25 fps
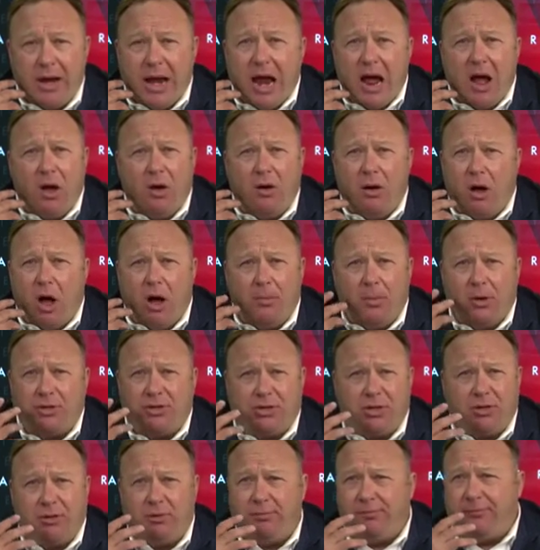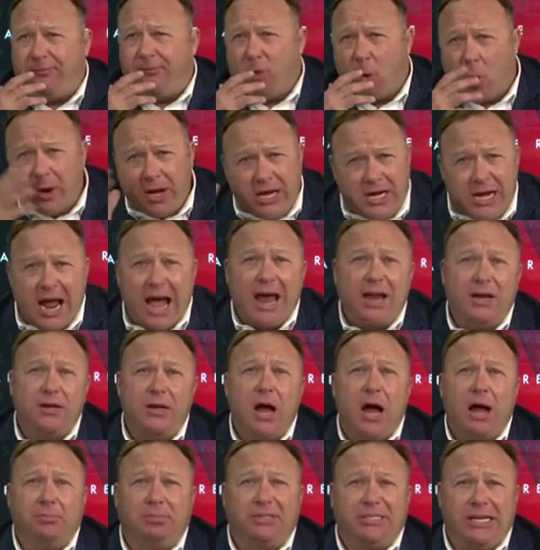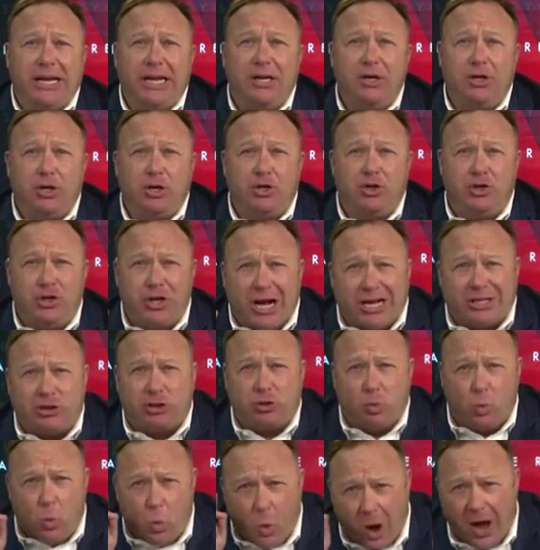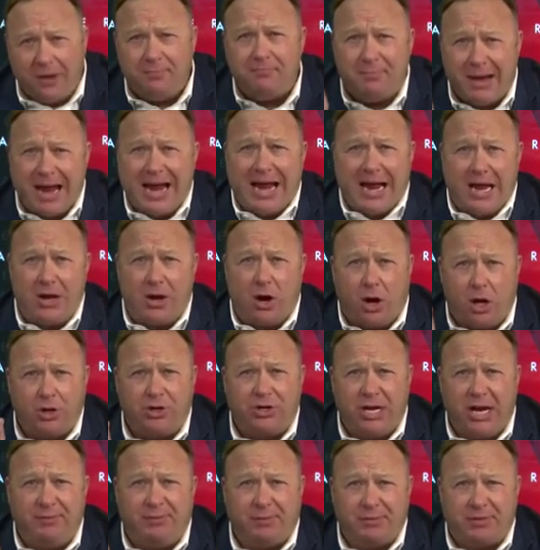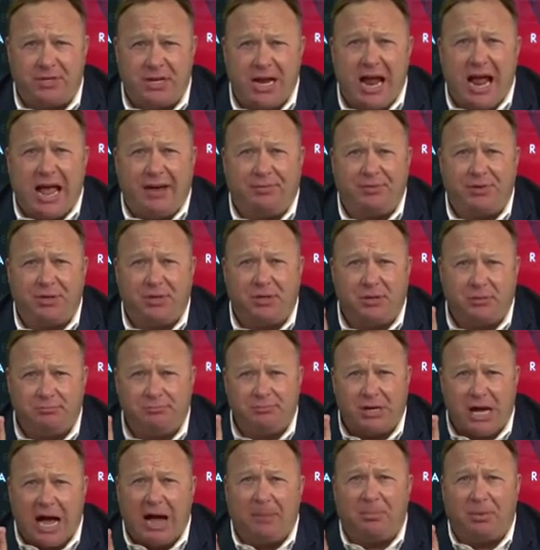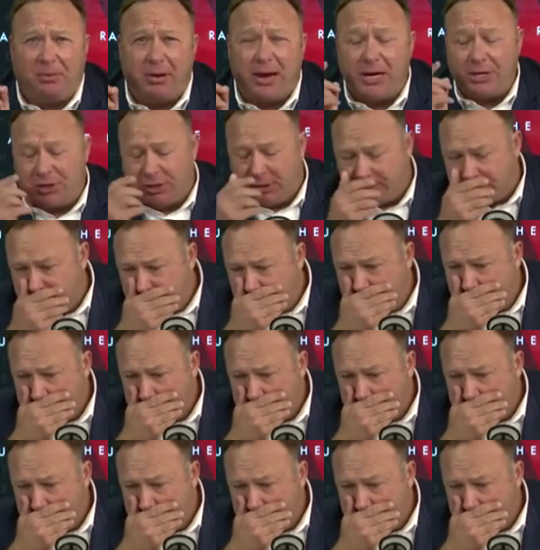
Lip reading: are now almost 40 data dumps into just one man, her chief of staff's operation,